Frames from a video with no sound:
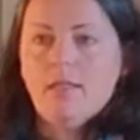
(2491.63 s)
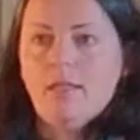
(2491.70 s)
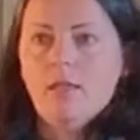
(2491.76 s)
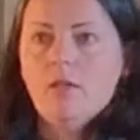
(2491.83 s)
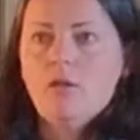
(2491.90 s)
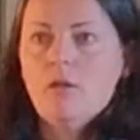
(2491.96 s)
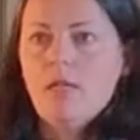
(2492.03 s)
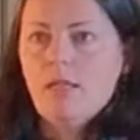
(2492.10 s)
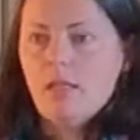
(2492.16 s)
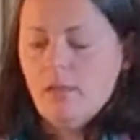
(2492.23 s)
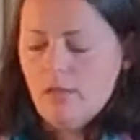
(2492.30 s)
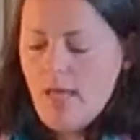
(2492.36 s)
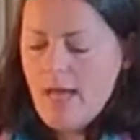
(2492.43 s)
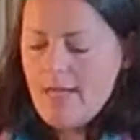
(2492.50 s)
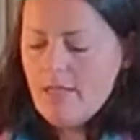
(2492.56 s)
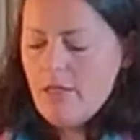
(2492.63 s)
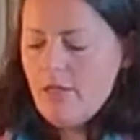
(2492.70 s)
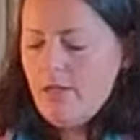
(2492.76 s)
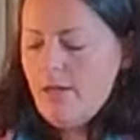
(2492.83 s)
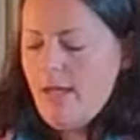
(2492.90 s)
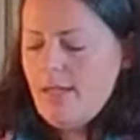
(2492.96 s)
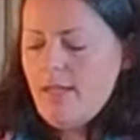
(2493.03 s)
including the
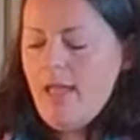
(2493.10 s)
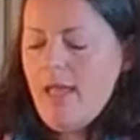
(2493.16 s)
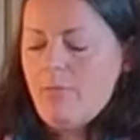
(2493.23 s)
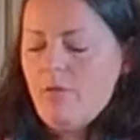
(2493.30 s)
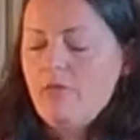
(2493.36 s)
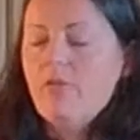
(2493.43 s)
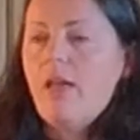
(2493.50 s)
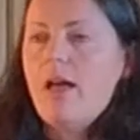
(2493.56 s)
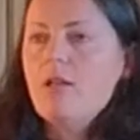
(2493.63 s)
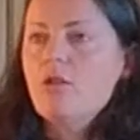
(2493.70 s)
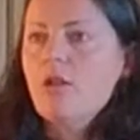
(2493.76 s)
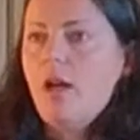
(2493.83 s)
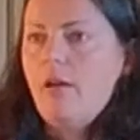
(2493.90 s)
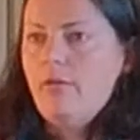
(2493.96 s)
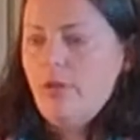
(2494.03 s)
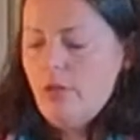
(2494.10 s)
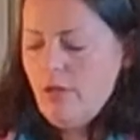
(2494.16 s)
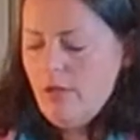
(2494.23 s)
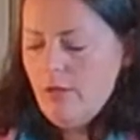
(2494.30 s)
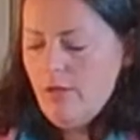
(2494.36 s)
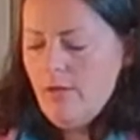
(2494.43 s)
liner and camouflage cover.